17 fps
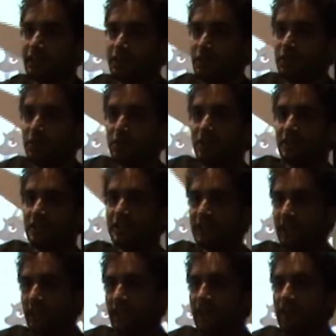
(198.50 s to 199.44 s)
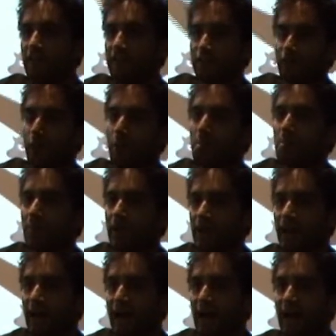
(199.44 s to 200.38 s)
of users from
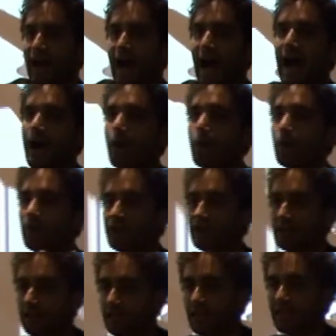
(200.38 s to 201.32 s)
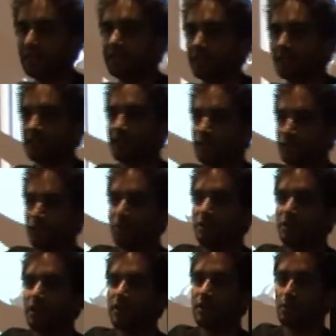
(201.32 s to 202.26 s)
our instance of
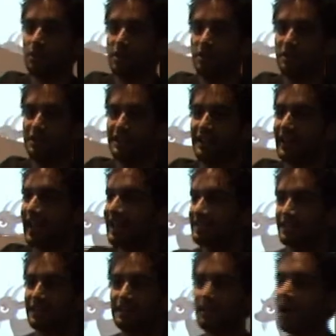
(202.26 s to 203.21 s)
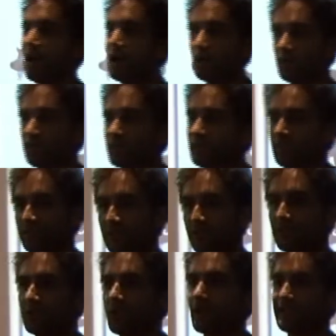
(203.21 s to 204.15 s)
Studio that we use in Atlassian that hosts
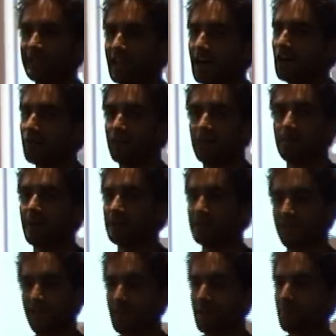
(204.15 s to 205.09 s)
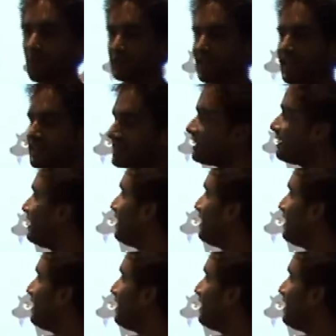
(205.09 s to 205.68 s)
Studio itself and a bunch of other projects.